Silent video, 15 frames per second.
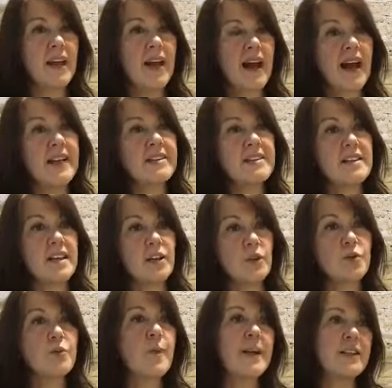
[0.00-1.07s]
And
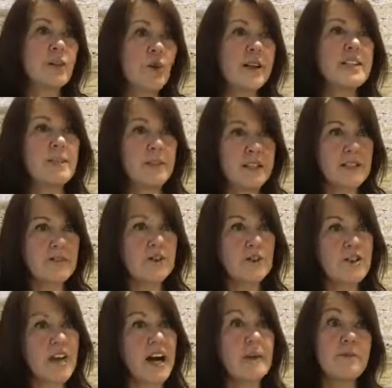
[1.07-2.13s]
you'll spend quite a bit of your
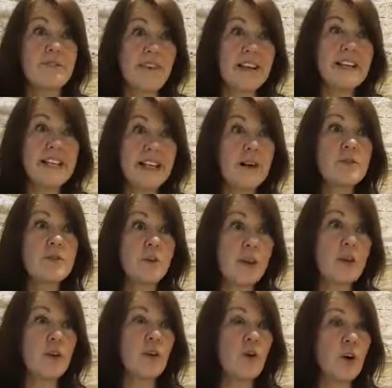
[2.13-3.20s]
time finding out
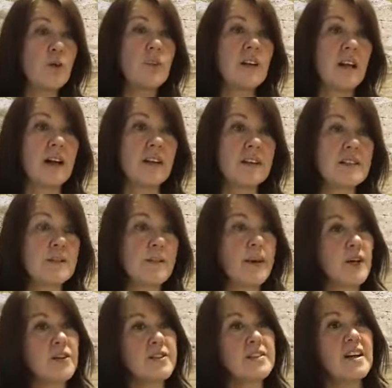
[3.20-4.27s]
about your own lungs,
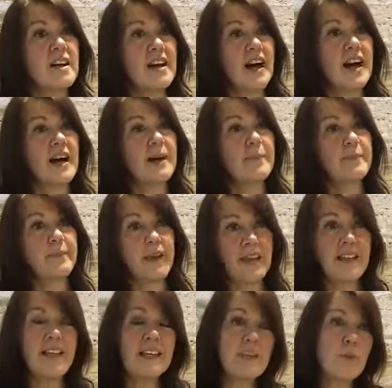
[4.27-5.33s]
because
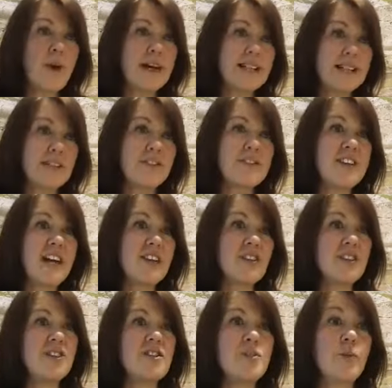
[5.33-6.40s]
in these practical
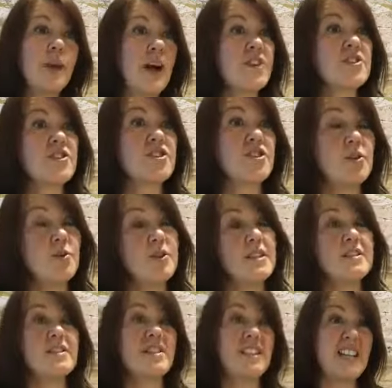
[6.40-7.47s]
sessions we ask
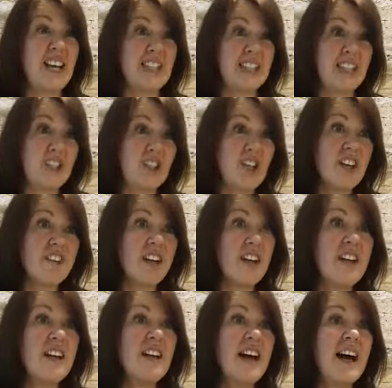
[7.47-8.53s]
students to test each
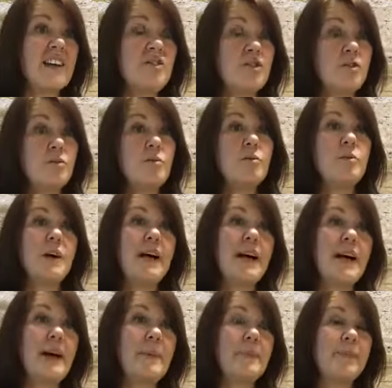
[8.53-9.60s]
other and to
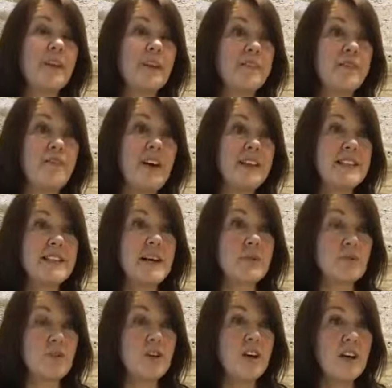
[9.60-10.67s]
find
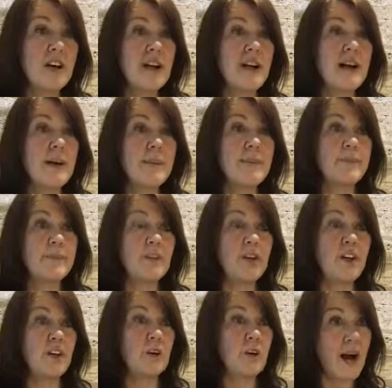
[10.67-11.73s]
out
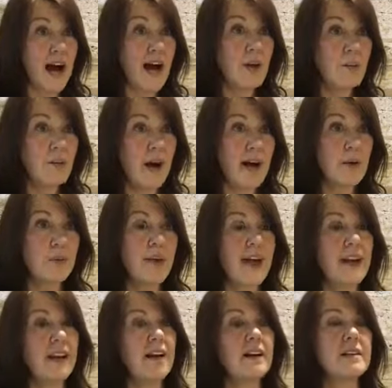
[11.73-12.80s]
you know, how
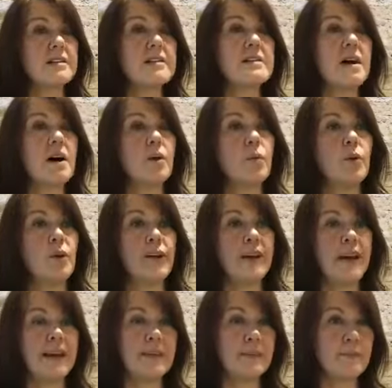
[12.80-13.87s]
their lungs are
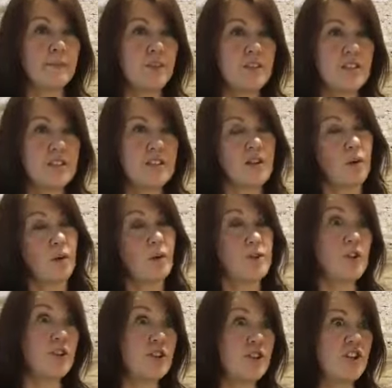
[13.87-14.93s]
working, which is
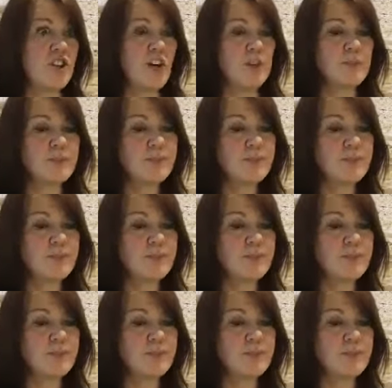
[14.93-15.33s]
always good to know.